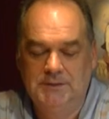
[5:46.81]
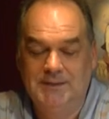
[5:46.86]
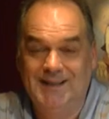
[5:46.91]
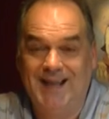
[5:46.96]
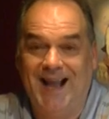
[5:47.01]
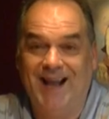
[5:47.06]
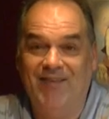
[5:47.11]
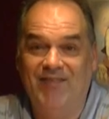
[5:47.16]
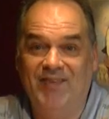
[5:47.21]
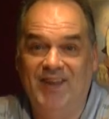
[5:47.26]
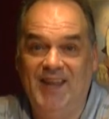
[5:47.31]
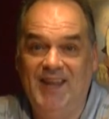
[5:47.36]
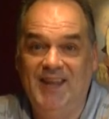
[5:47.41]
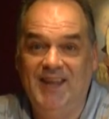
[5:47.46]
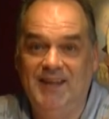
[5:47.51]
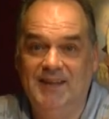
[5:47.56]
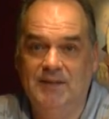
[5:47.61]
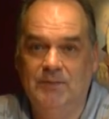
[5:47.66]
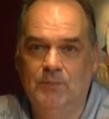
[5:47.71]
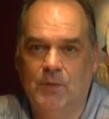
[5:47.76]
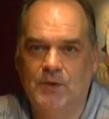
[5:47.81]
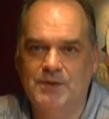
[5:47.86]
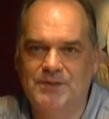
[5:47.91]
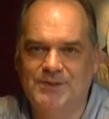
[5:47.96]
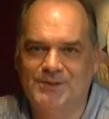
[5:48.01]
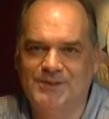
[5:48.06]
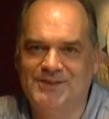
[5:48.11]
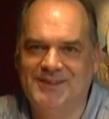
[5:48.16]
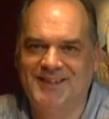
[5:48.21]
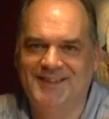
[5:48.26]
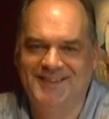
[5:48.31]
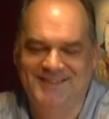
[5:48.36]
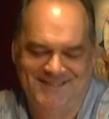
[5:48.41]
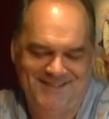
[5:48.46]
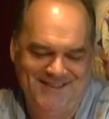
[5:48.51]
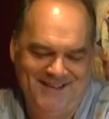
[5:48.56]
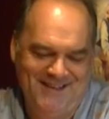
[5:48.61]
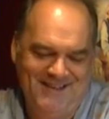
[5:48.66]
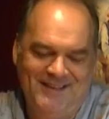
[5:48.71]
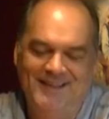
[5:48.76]
cafe in Brussels,
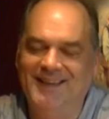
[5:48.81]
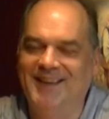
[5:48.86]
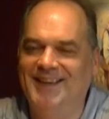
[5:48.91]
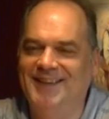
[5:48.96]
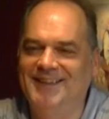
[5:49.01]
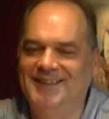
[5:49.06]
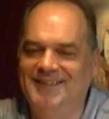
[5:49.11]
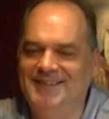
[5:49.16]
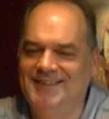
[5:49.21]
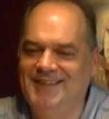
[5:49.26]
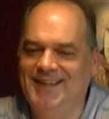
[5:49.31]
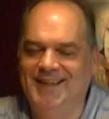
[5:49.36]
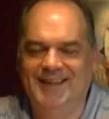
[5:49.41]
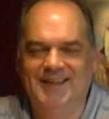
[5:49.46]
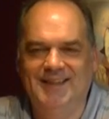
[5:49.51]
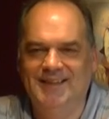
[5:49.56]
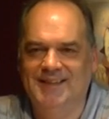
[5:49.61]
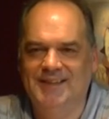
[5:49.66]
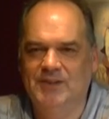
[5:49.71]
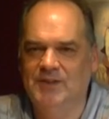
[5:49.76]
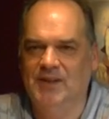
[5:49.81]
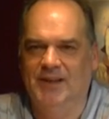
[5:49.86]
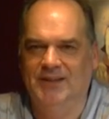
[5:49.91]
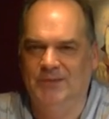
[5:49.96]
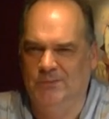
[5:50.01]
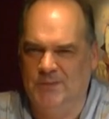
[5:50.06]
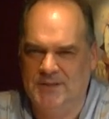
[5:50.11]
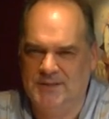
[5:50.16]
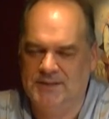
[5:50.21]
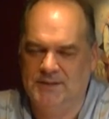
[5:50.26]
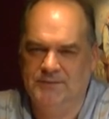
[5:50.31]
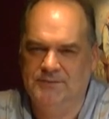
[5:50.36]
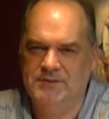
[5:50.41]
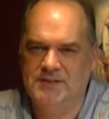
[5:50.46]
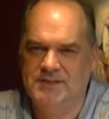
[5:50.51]
and couldn't help myself.